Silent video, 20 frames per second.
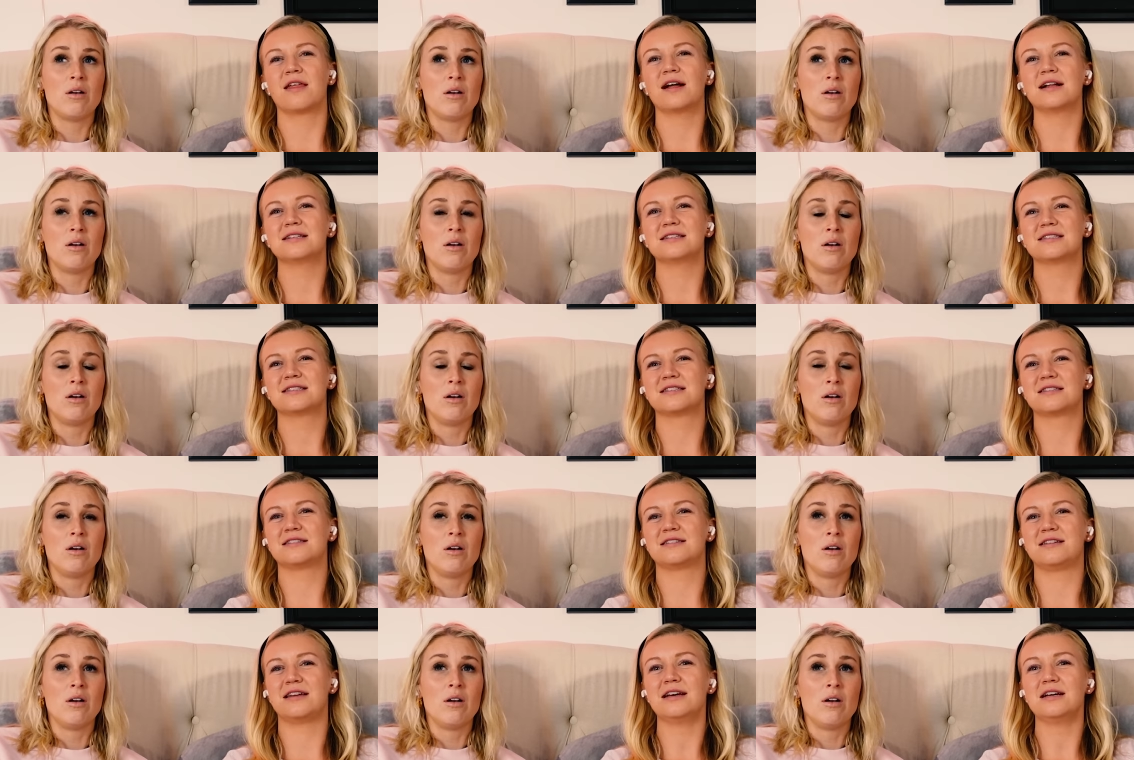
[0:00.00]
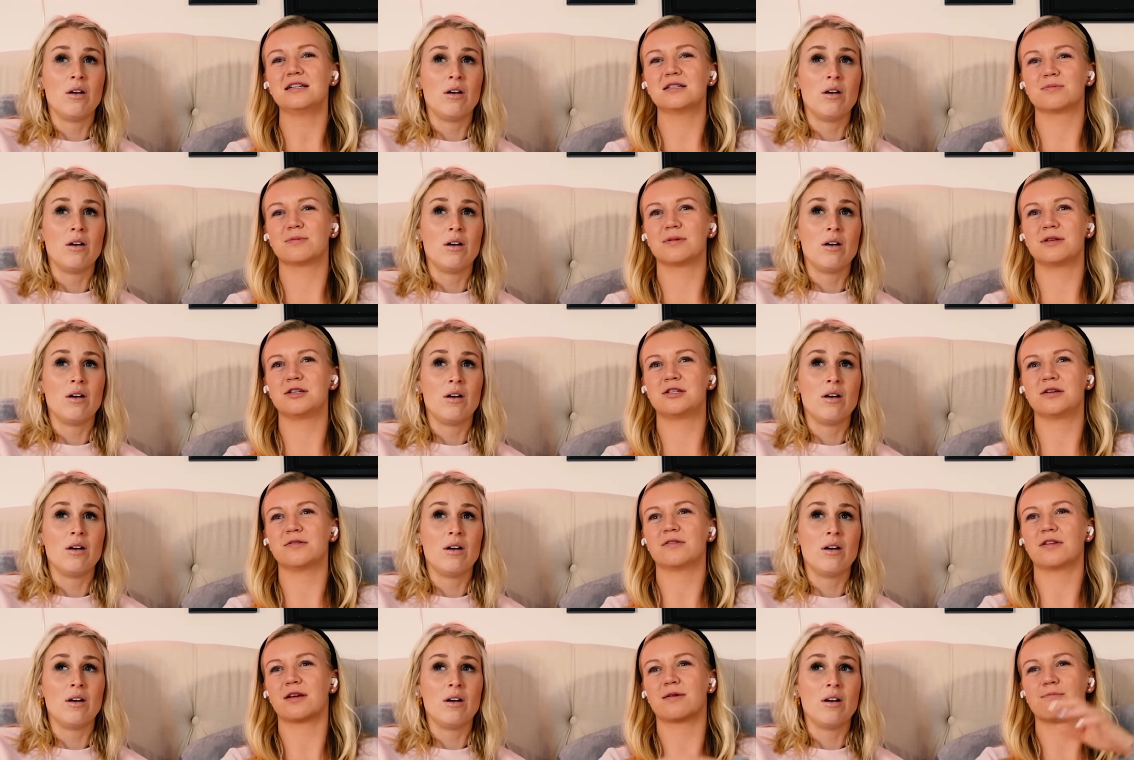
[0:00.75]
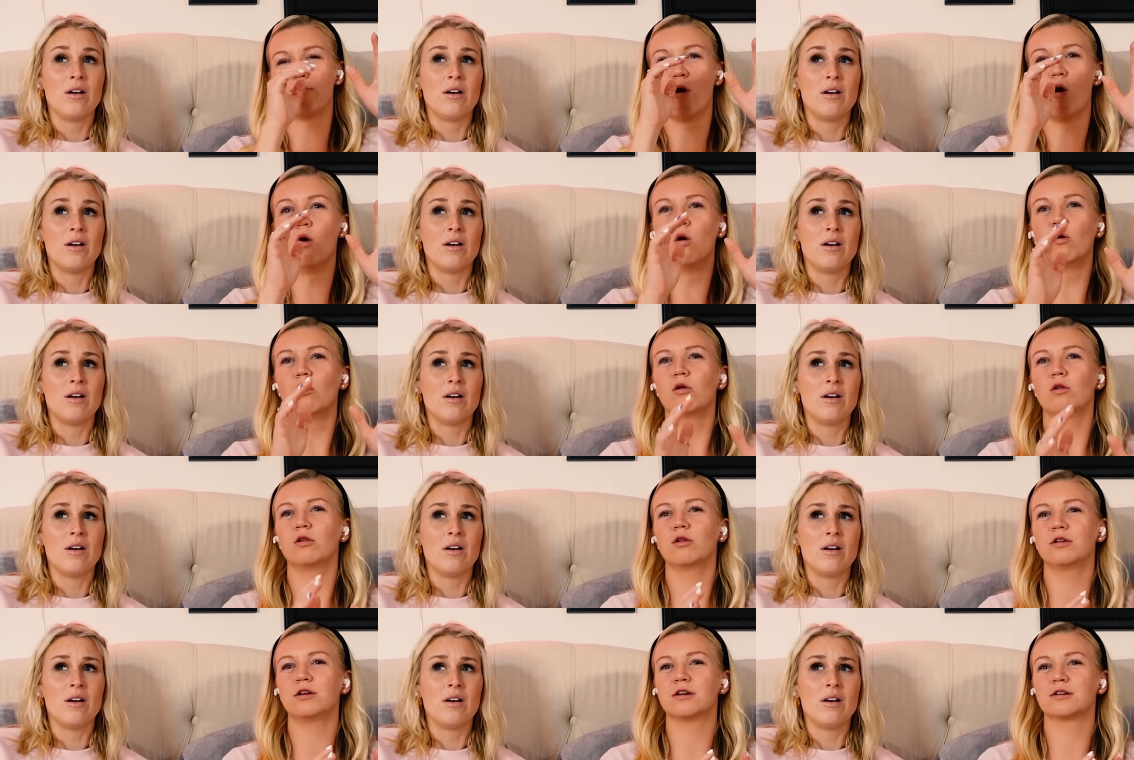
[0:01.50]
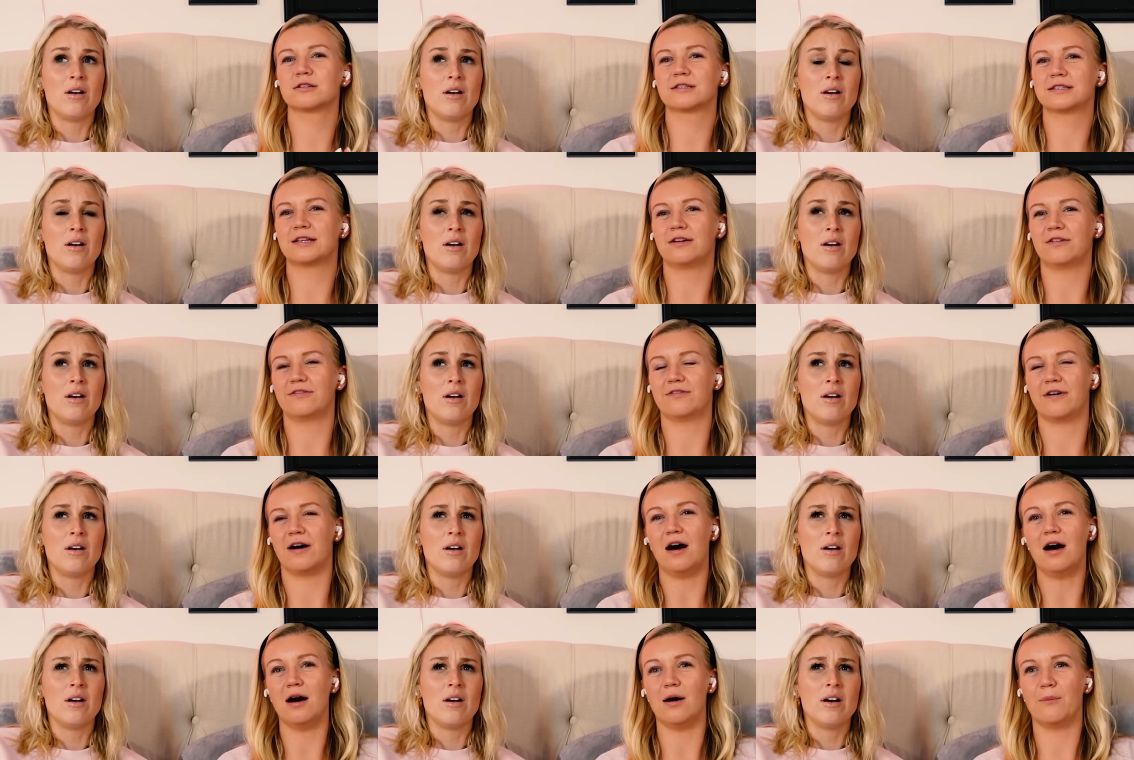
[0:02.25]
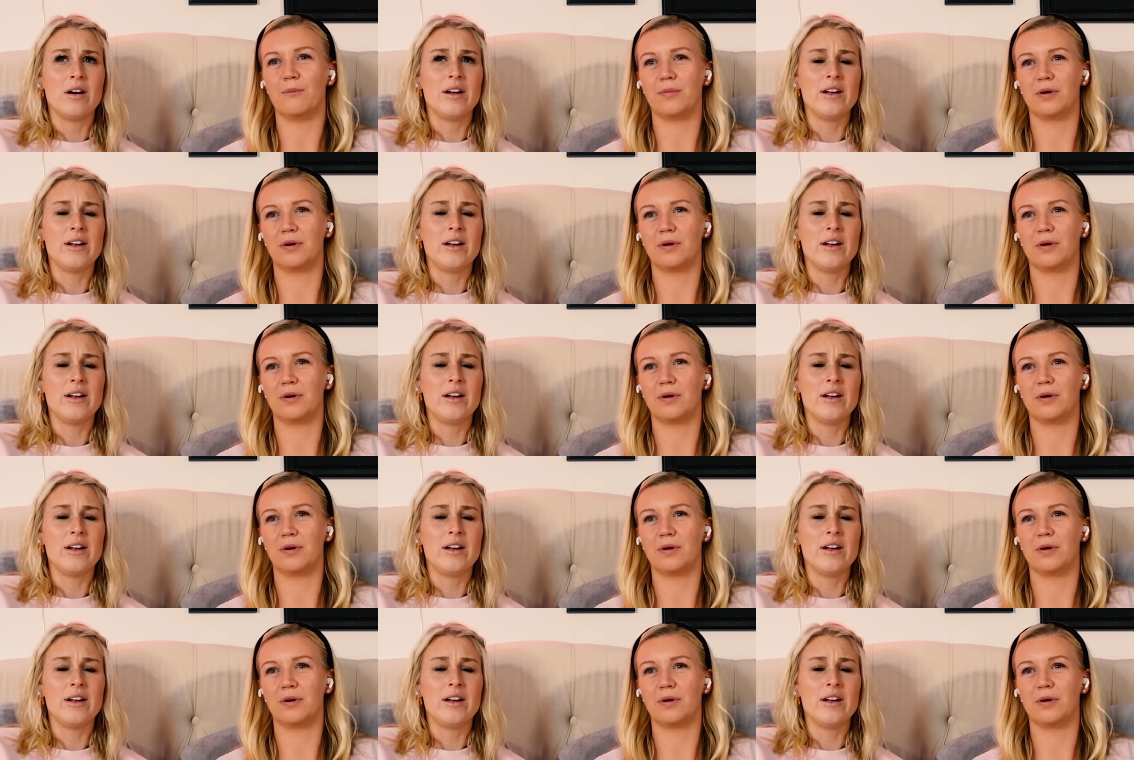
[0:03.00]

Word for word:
Speaker 1: That sticks, but you just have to like pull yourself up.